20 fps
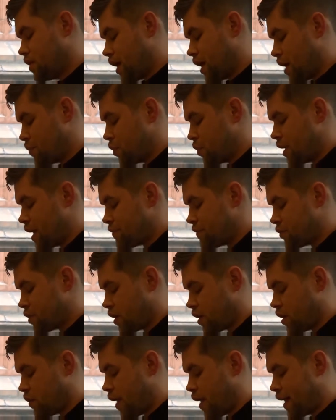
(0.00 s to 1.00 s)
And we never
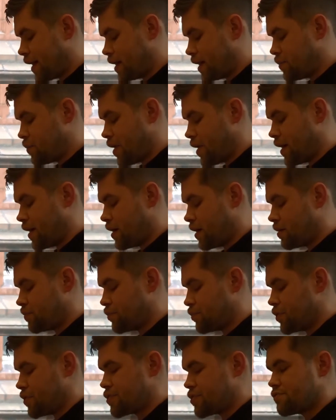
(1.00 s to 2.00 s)
go anywhere
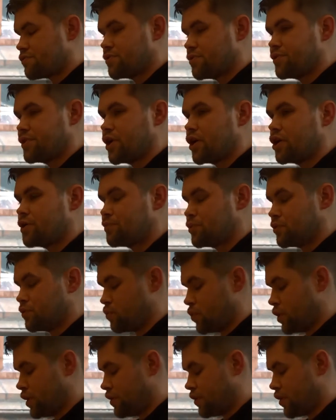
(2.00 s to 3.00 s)
but through the
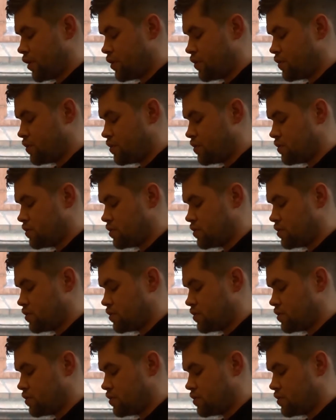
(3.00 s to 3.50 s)
open window,